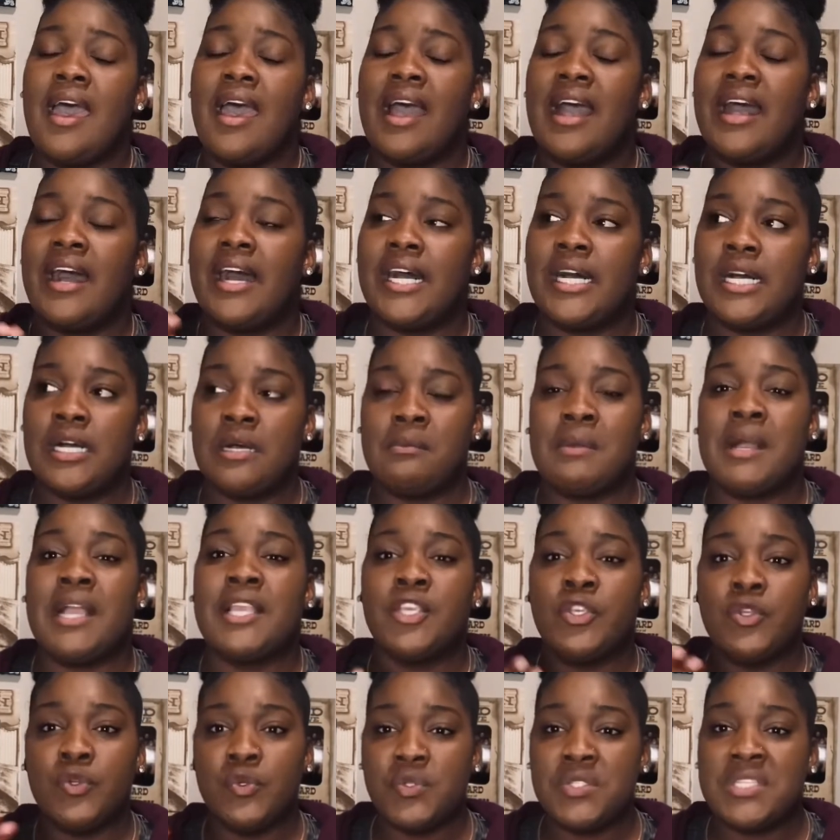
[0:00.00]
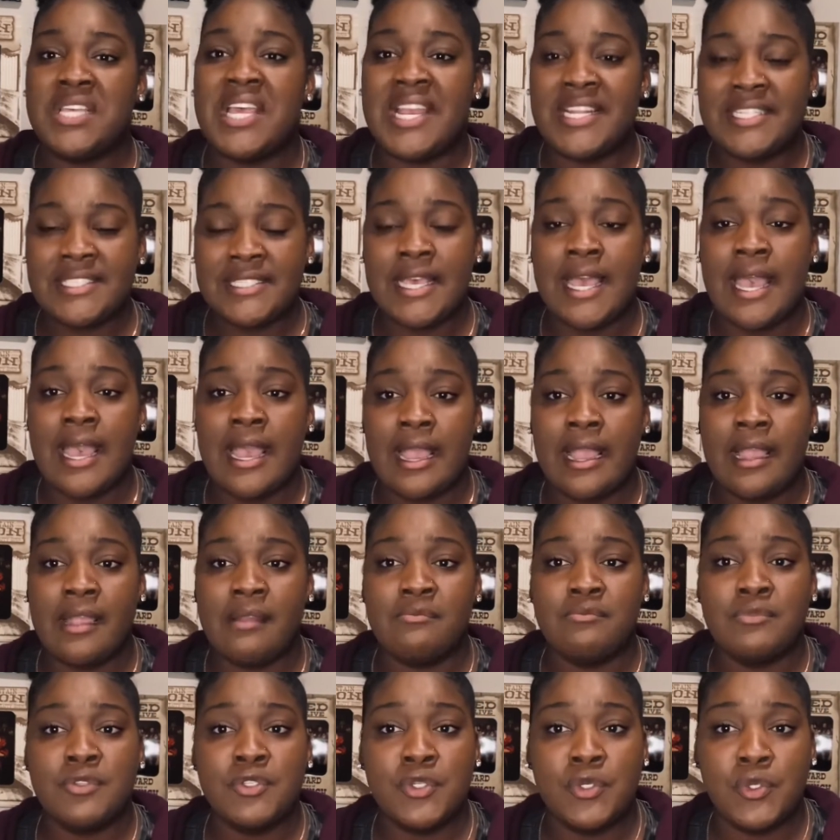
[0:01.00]
I used that
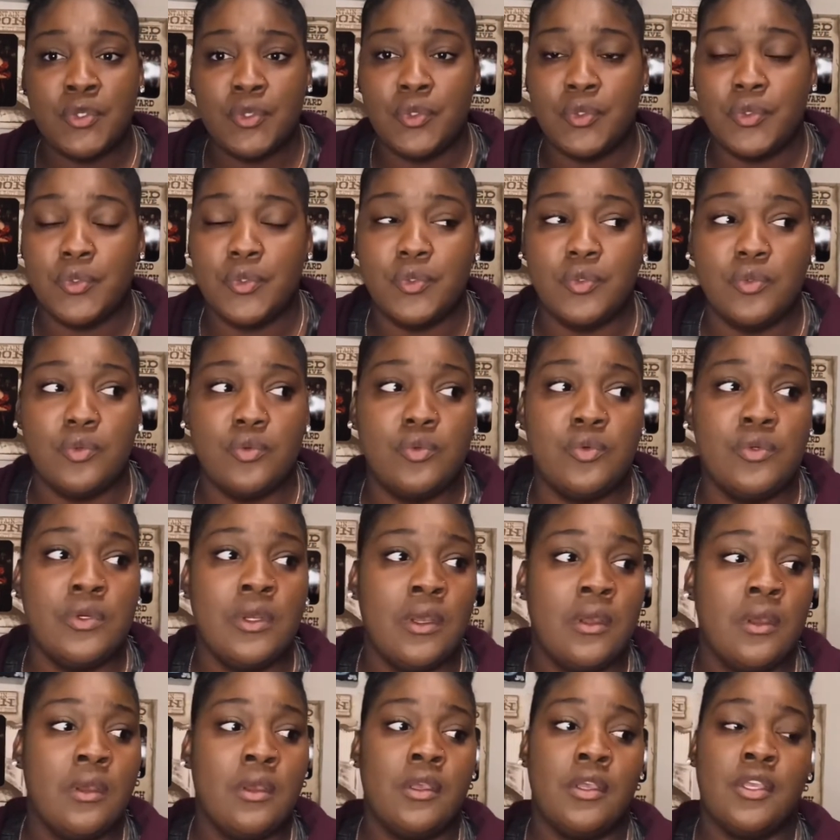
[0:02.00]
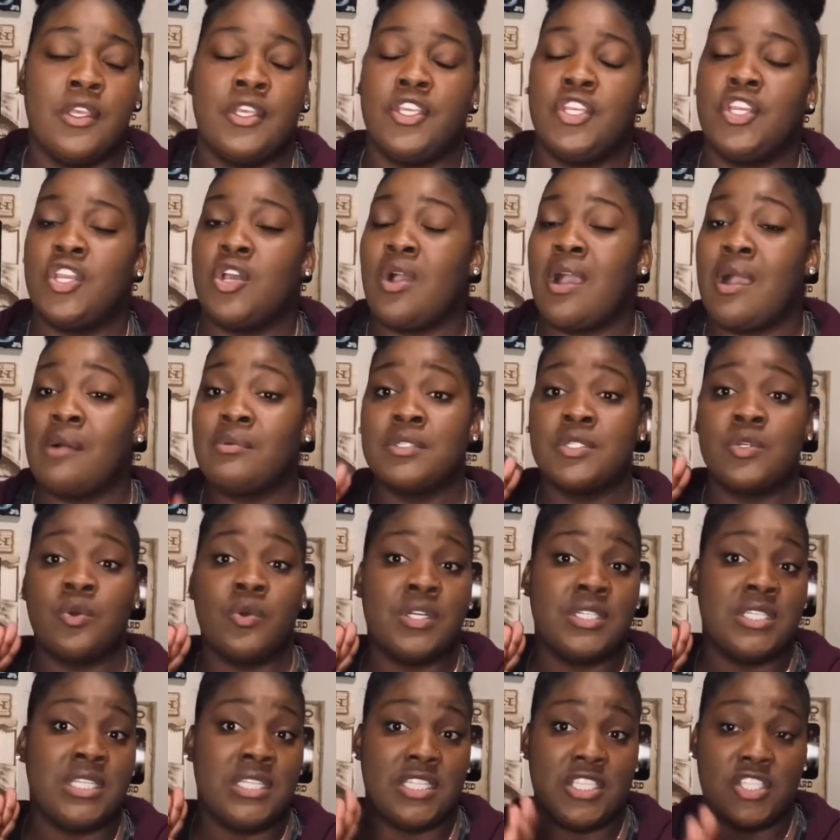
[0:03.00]
time to, I was going
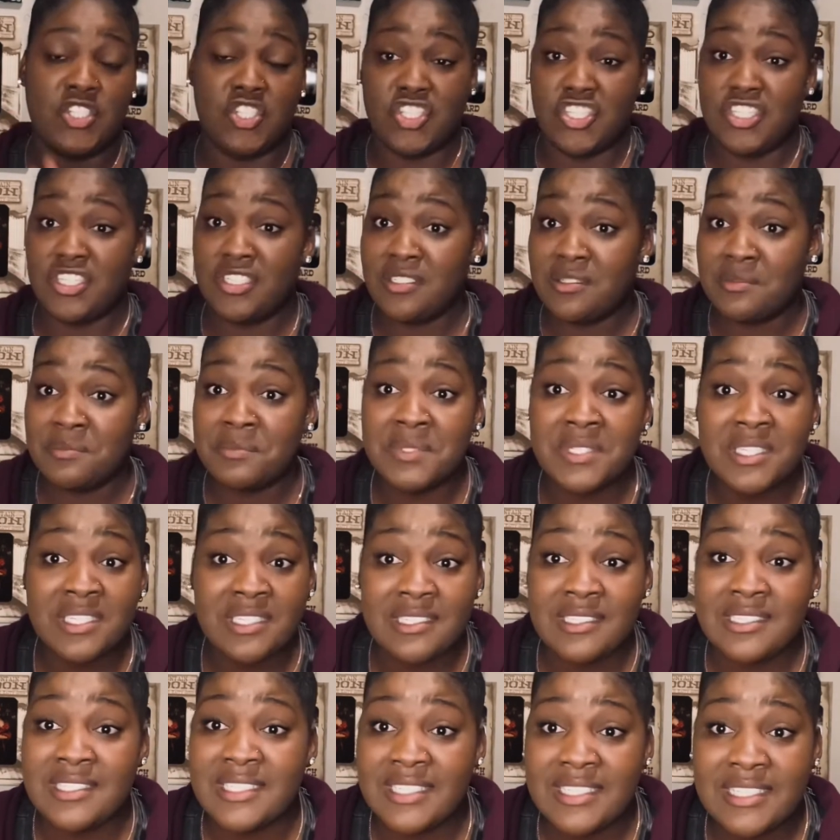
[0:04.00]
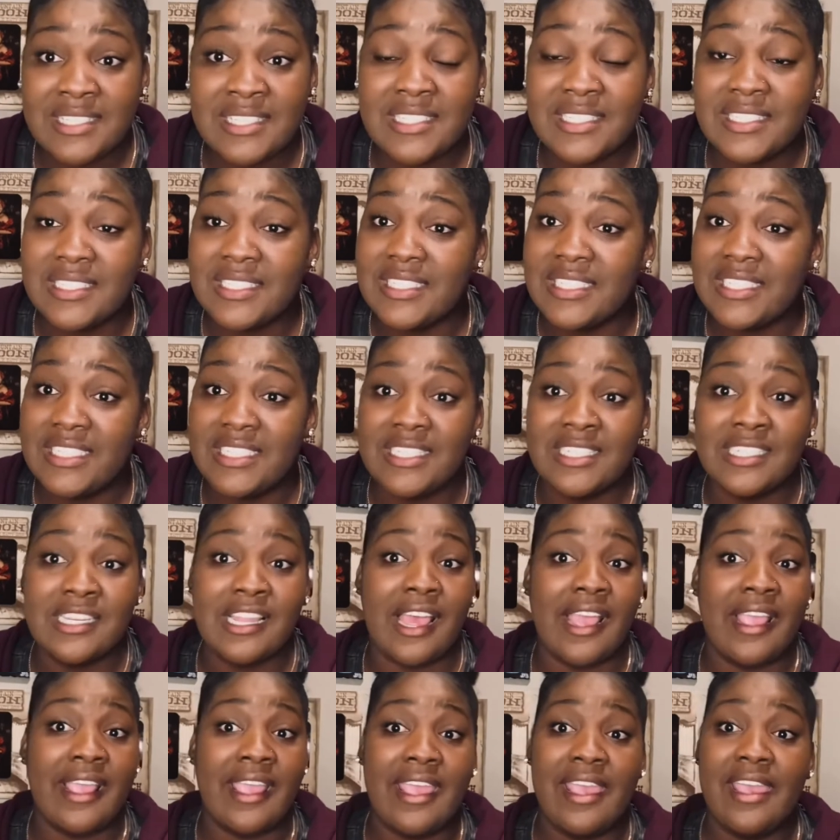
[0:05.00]
to the gym consistently,
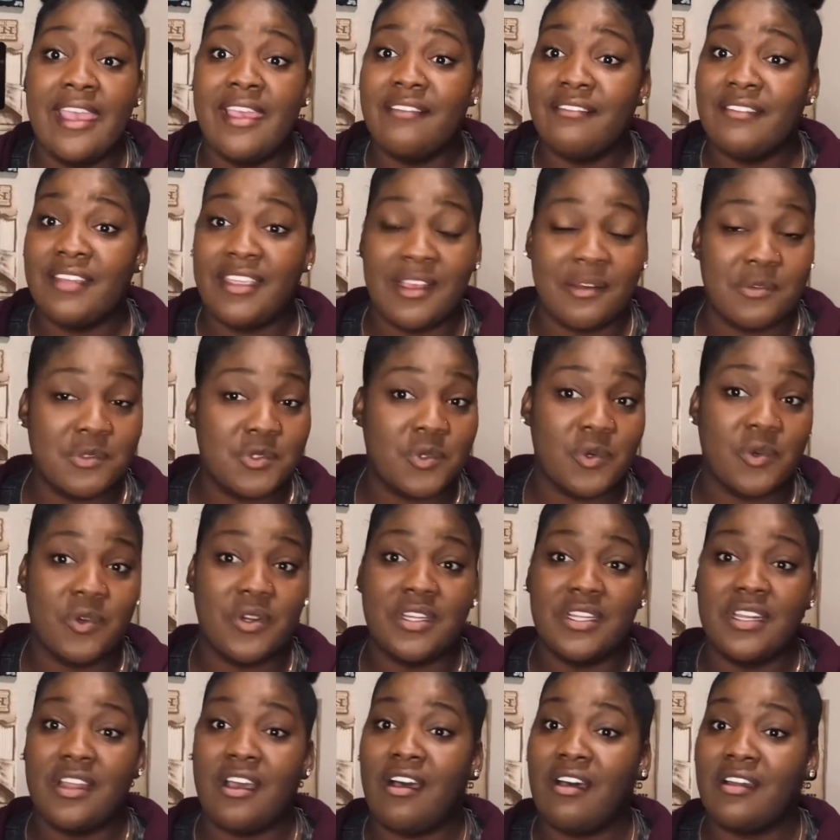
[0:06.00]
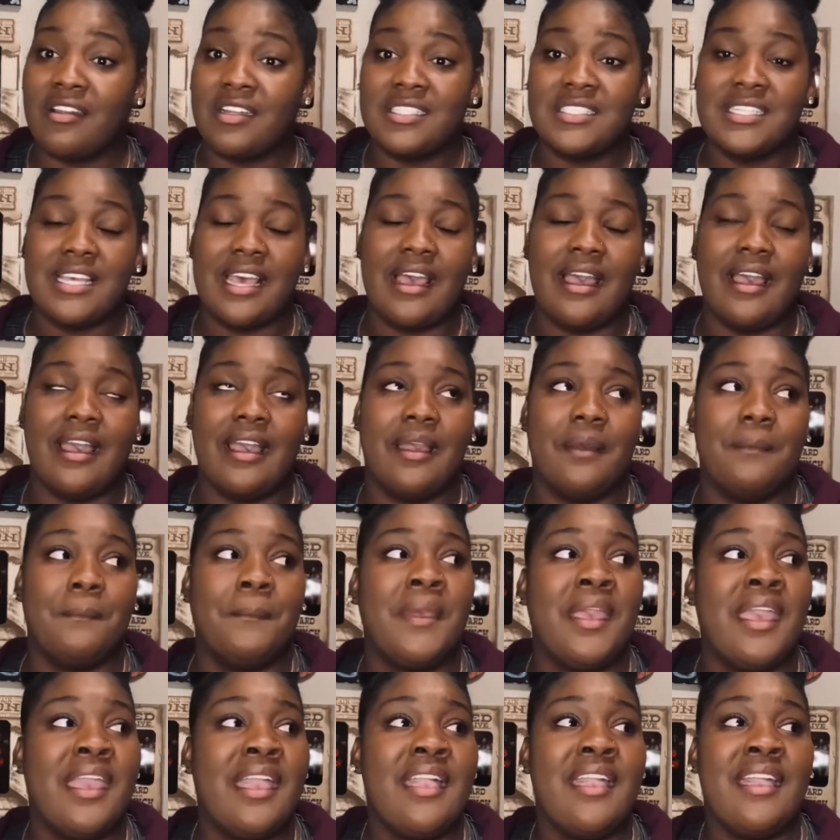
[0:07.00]
like heavy. I was going all the time.
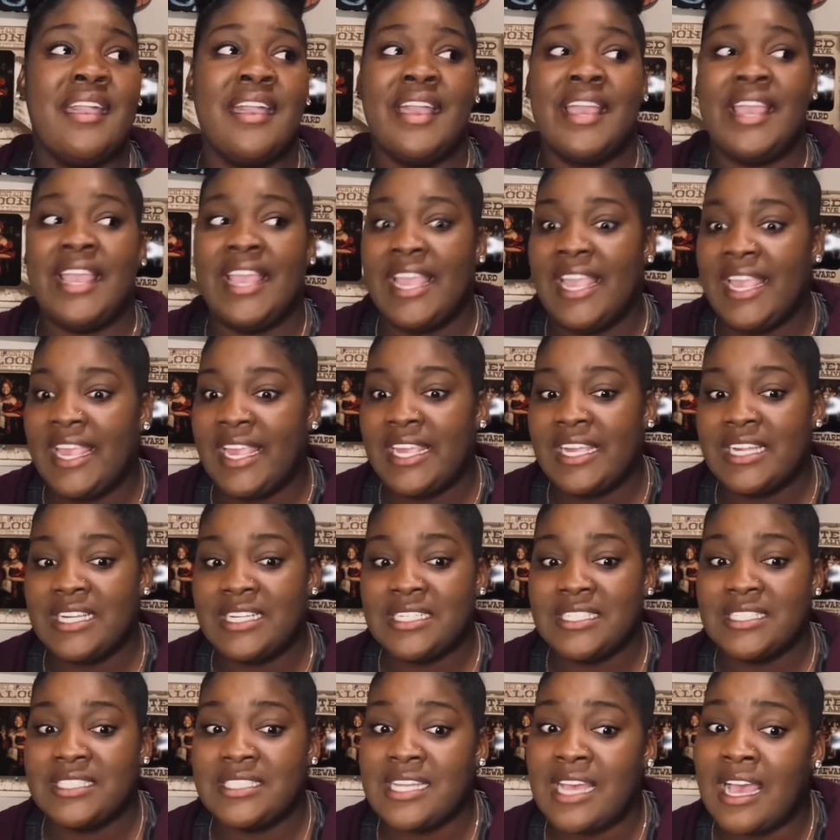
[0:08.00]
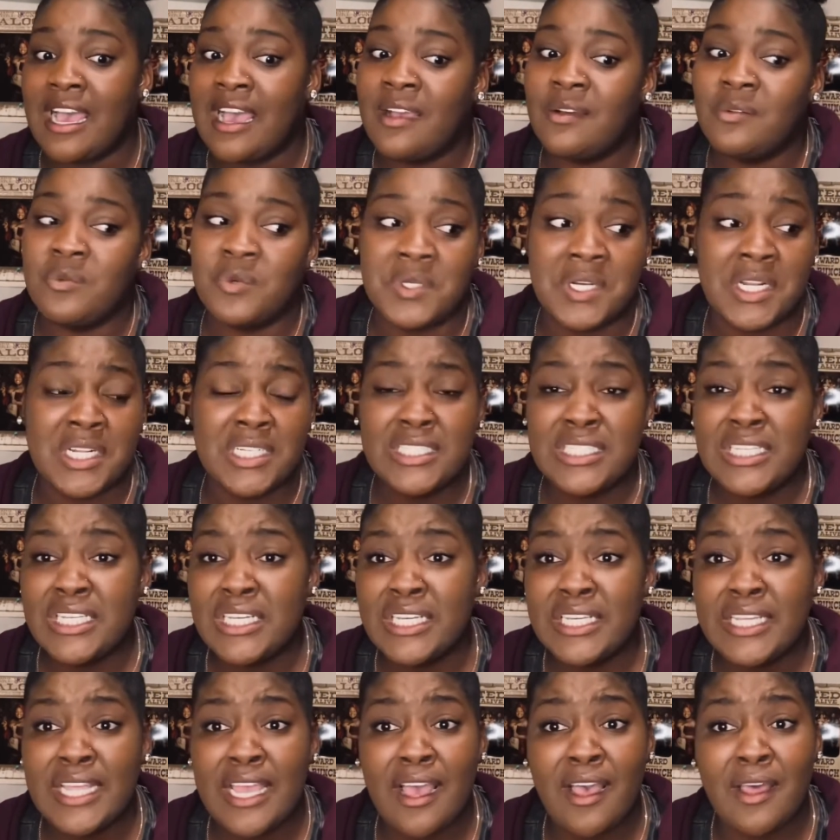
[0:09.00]
And when I tell
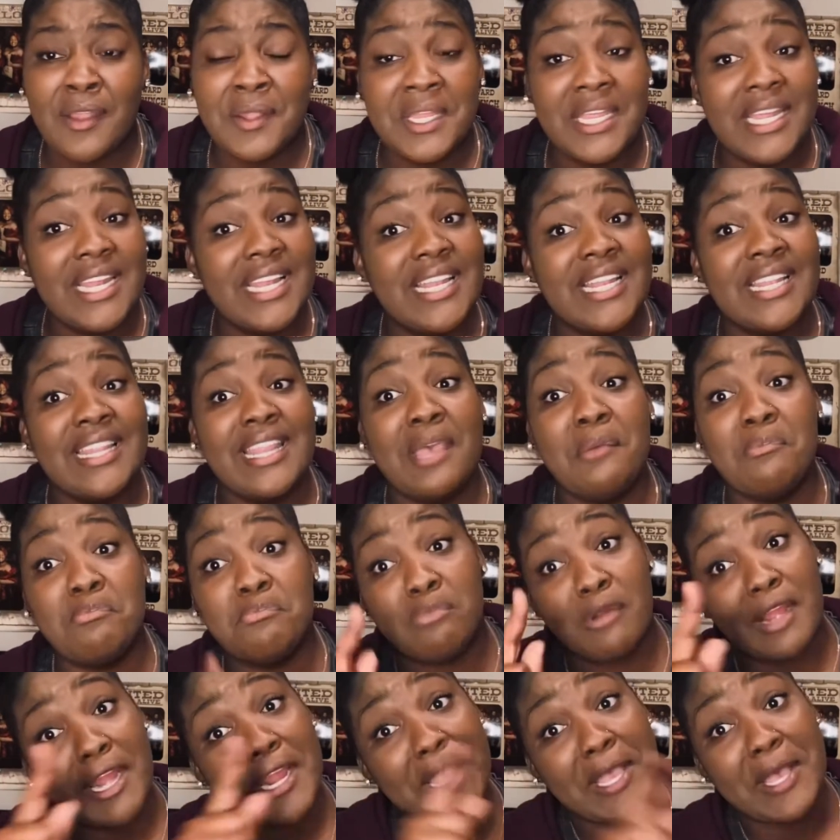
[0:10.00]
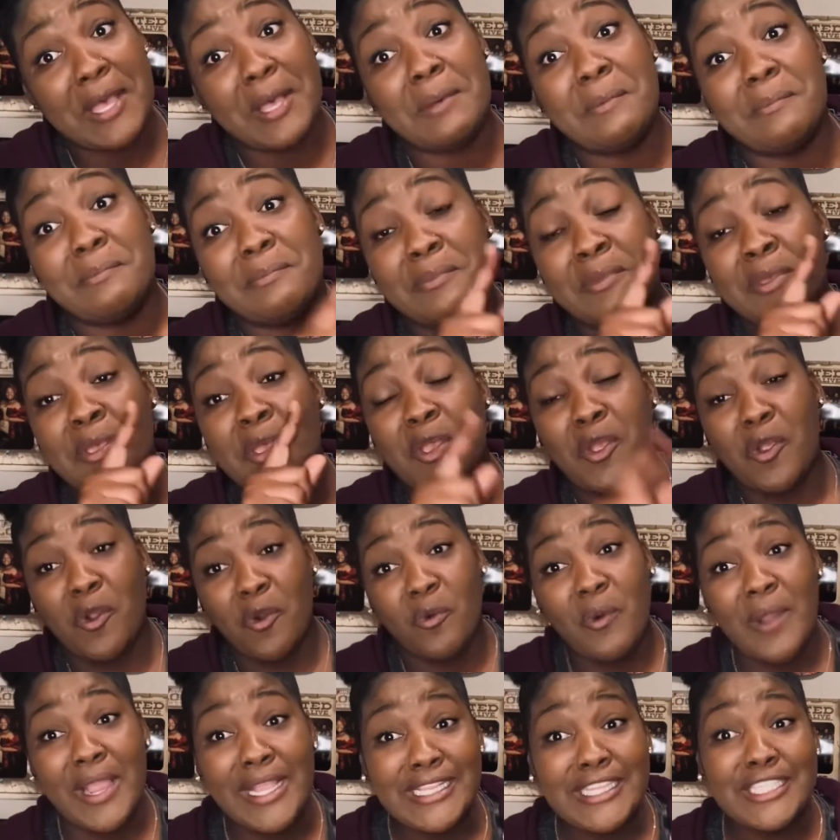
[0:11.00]
y'all that breakup
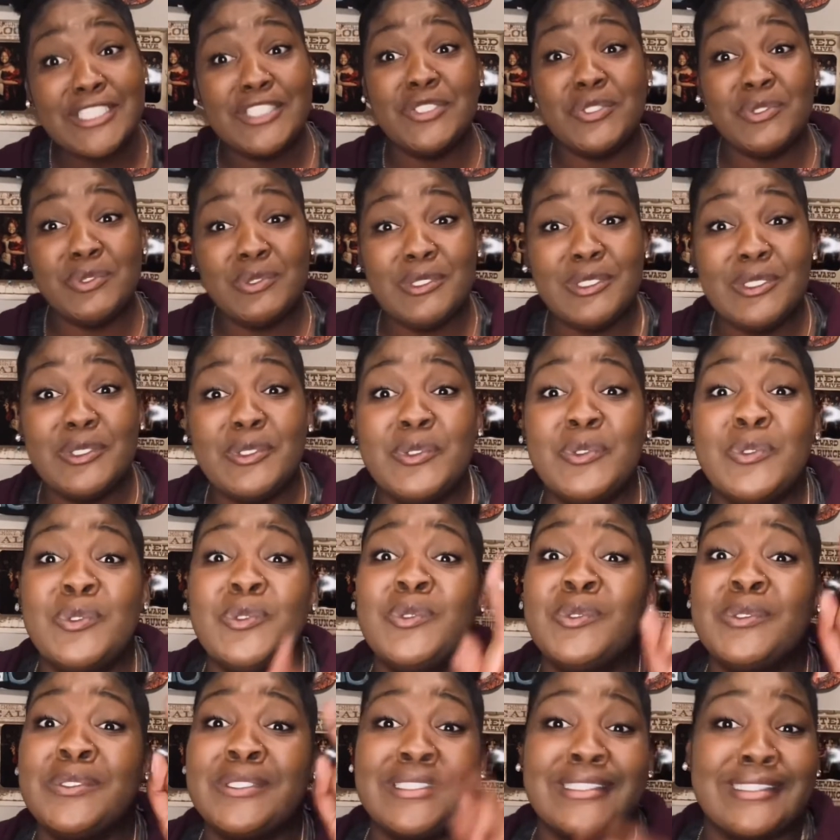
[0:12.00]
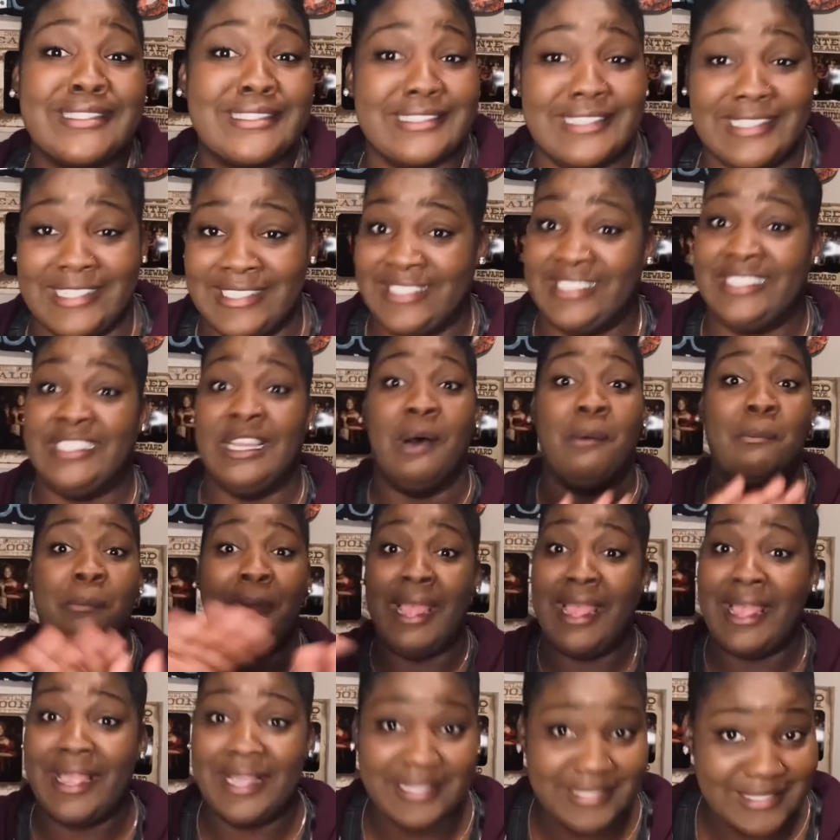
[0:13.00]
weight that you lose is the
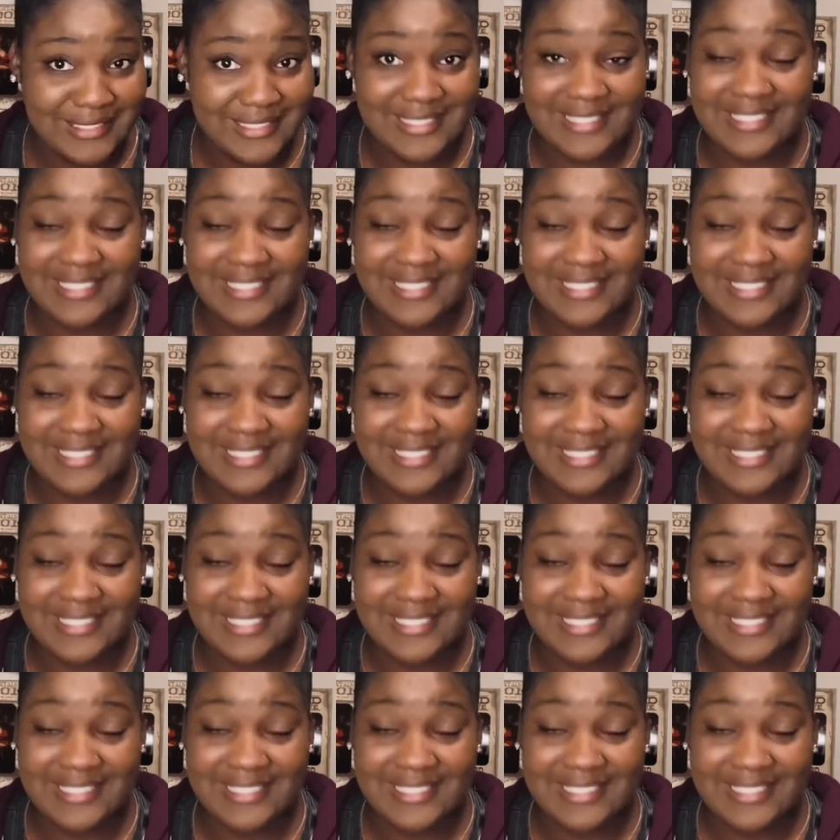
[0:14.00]
best.